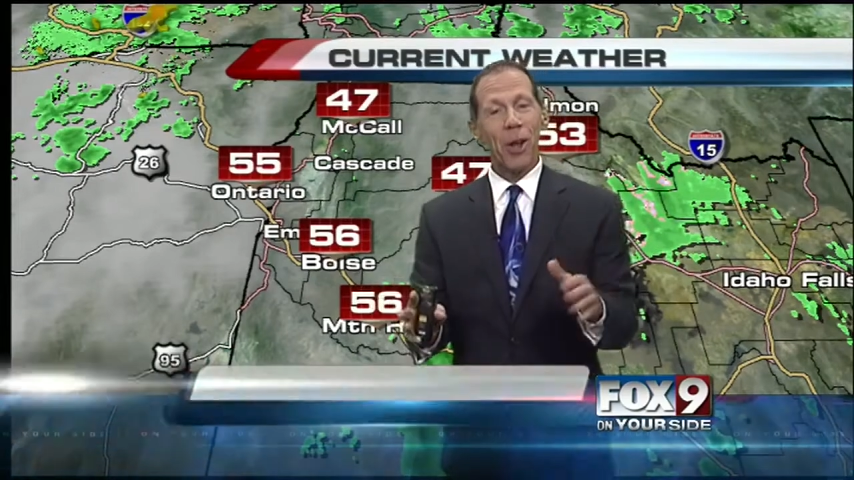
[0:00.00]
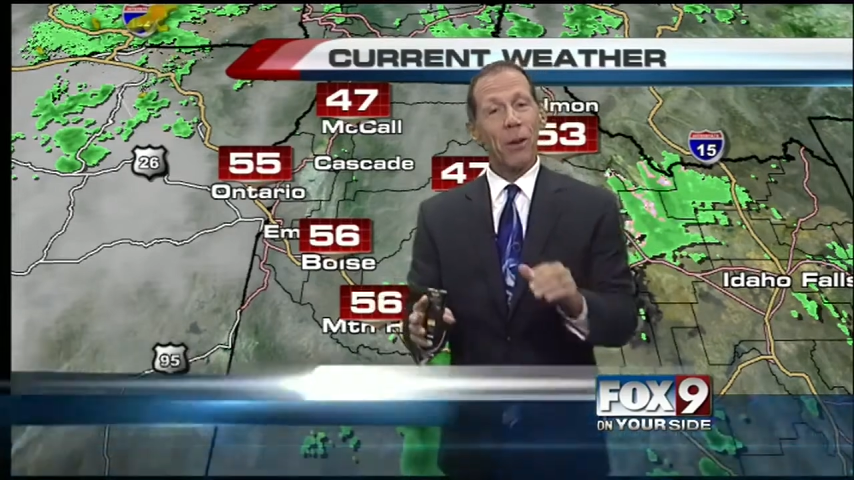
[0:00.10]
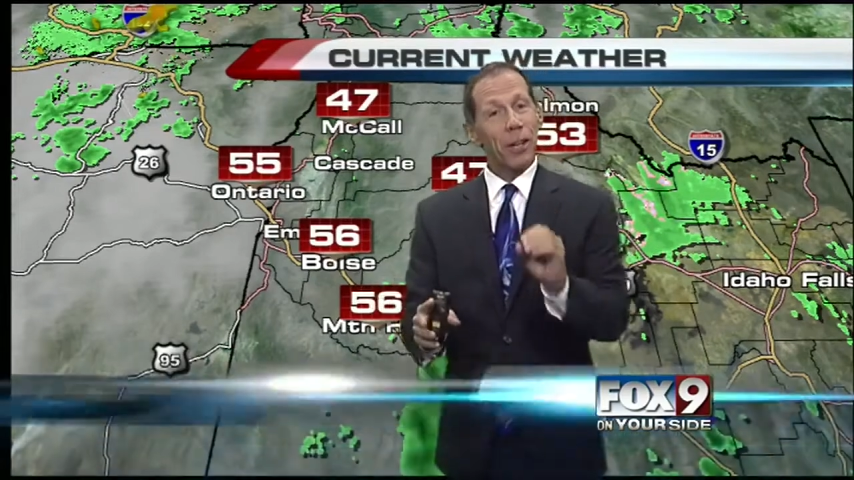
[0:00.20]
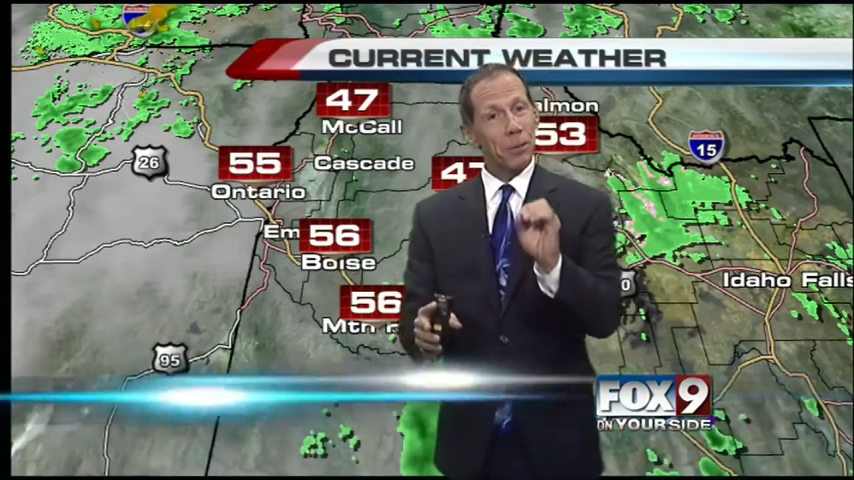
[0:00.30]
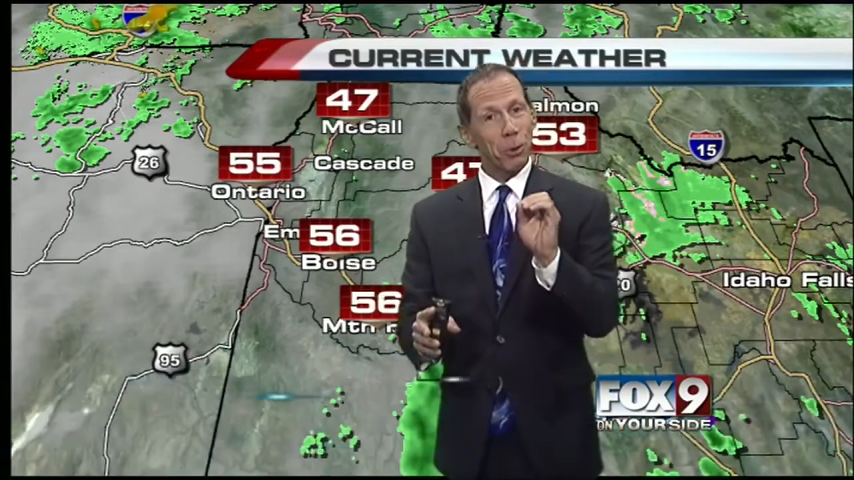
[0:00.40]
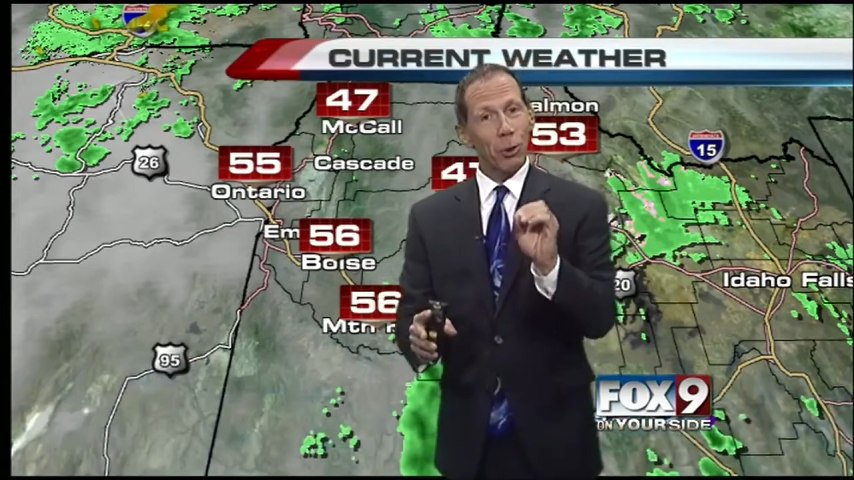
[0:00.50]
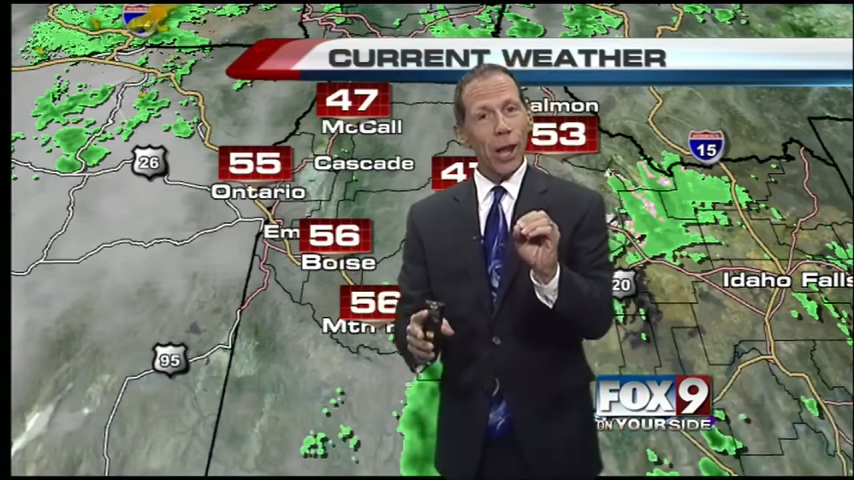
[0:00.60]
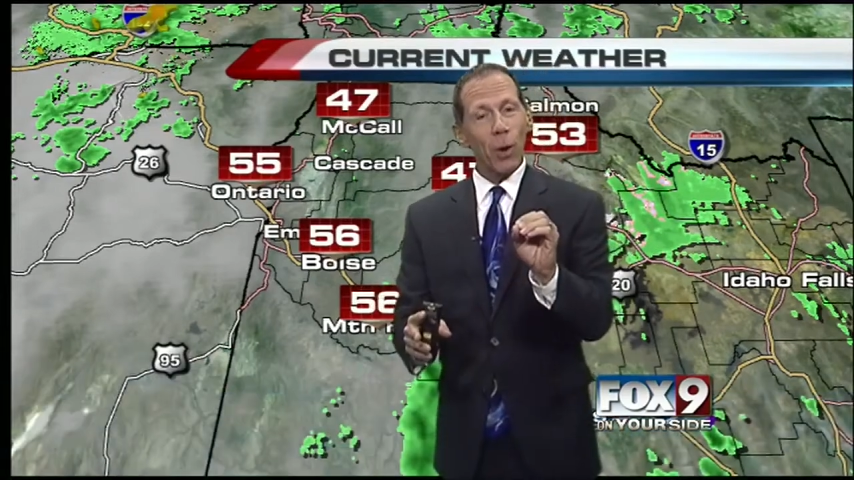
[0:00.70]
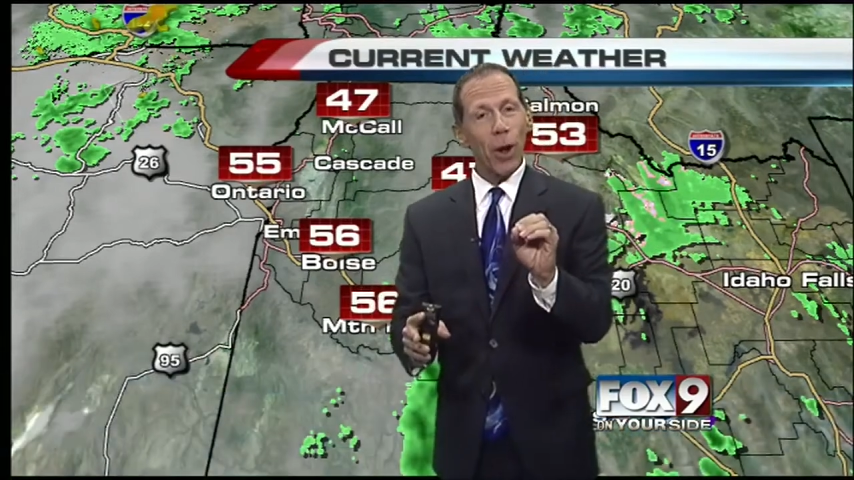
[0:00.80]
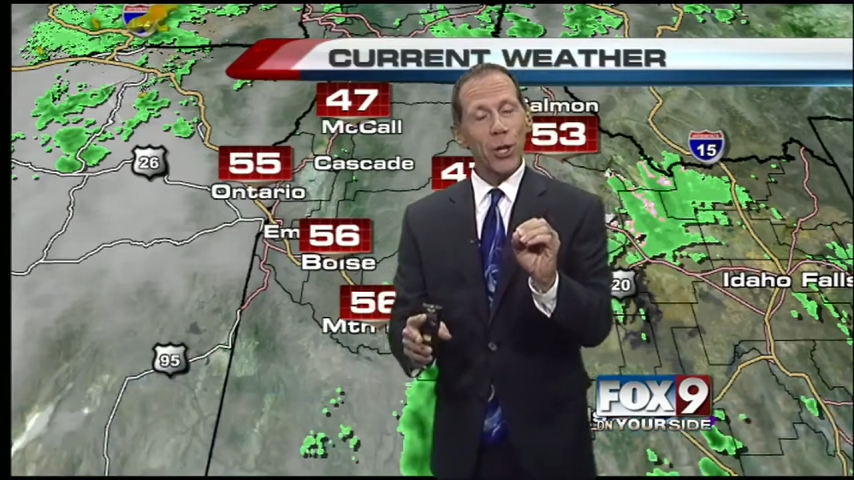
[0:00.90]
Got some
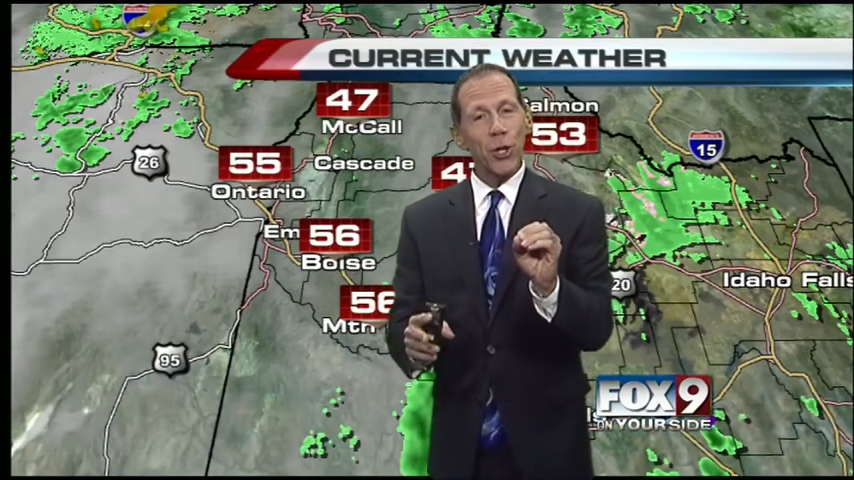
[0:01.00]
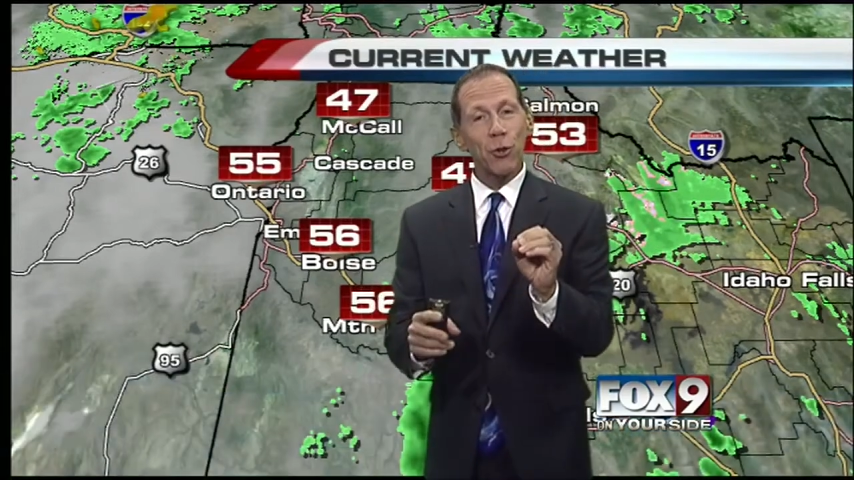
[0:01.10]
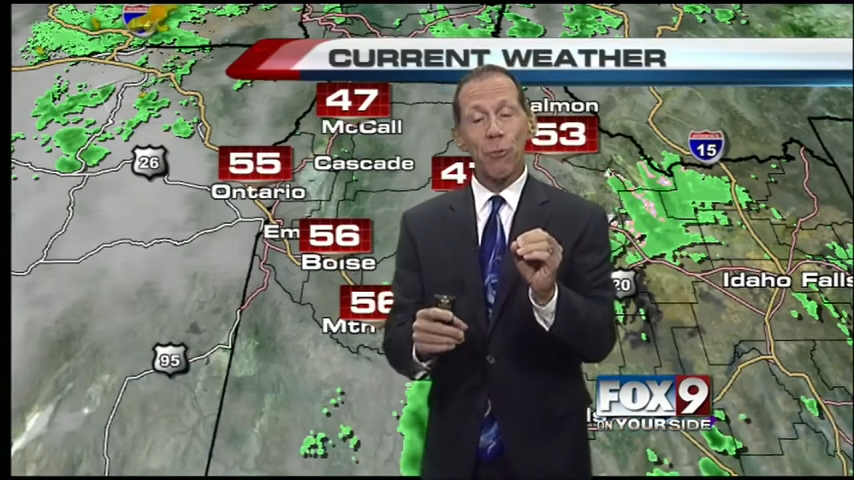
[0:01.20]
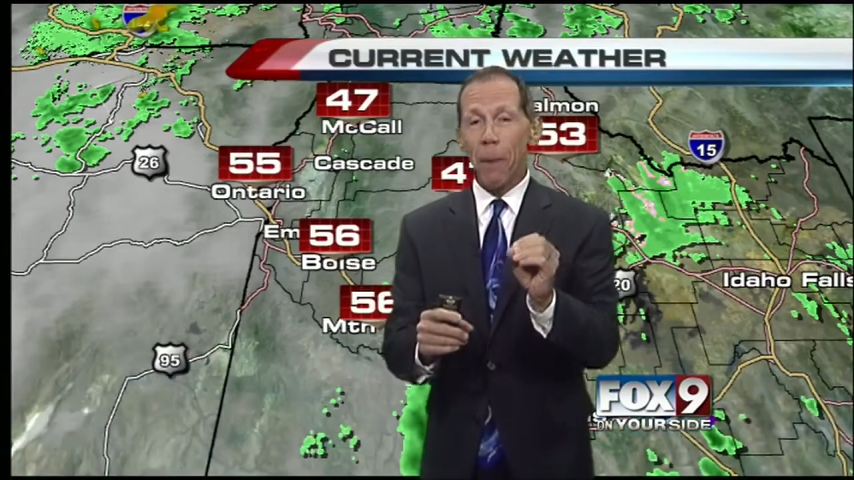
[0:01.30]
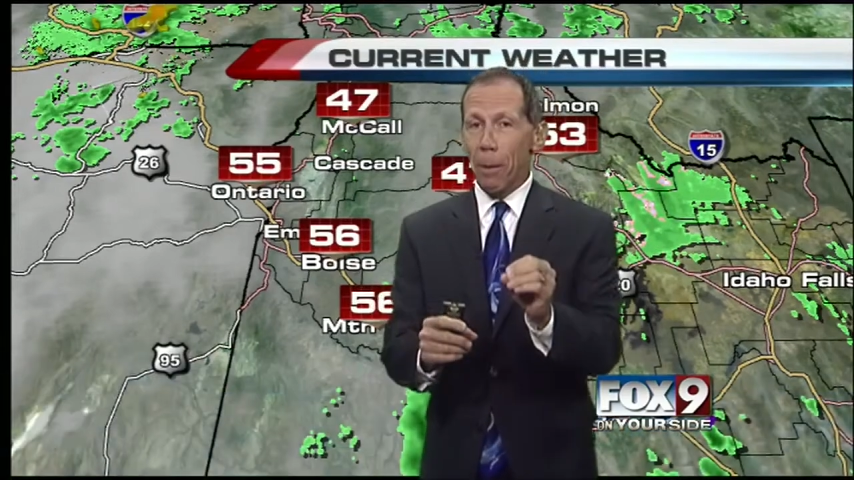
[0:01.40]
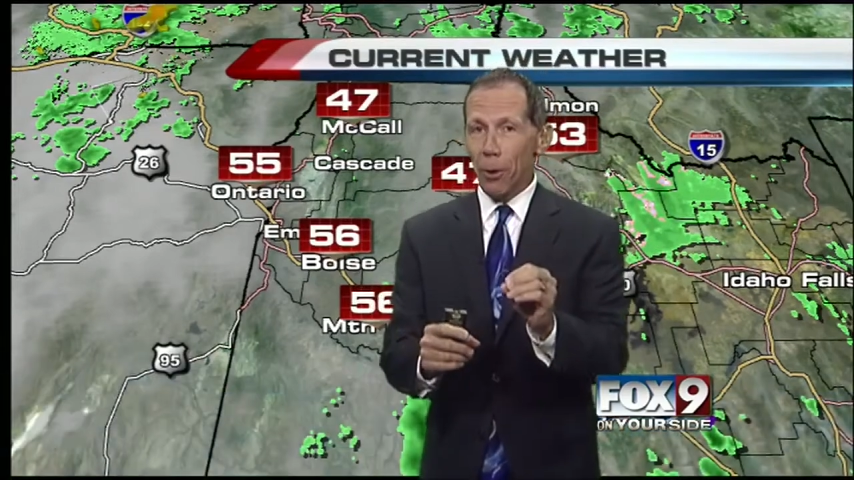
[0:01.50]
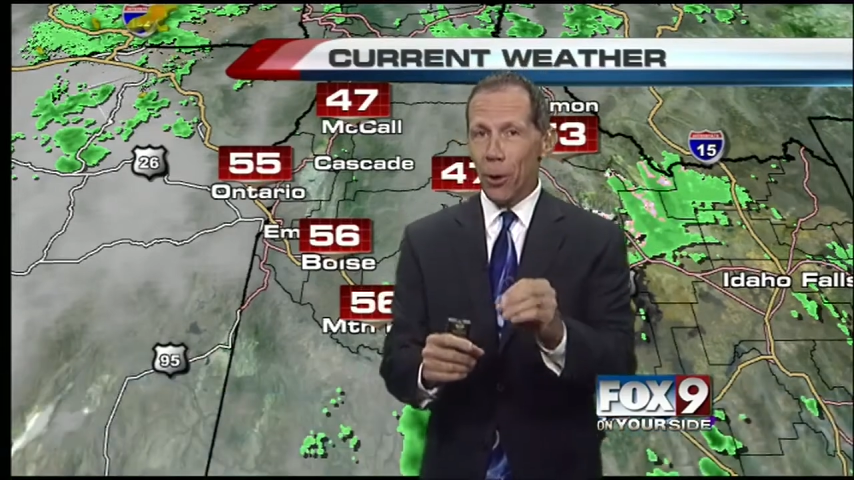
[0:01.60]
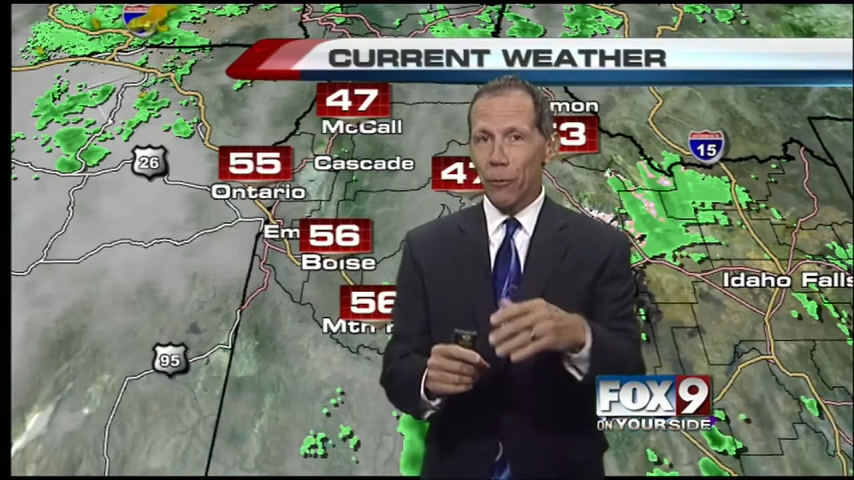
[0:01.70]
great questions. Remember,